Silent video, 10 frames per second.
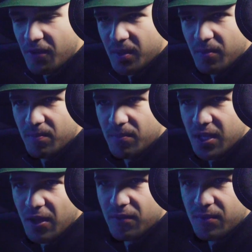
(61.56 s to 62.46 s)
from
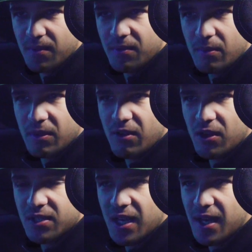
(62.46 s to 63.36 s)
from coming from your
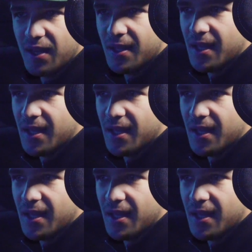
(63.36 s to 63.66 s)
road car,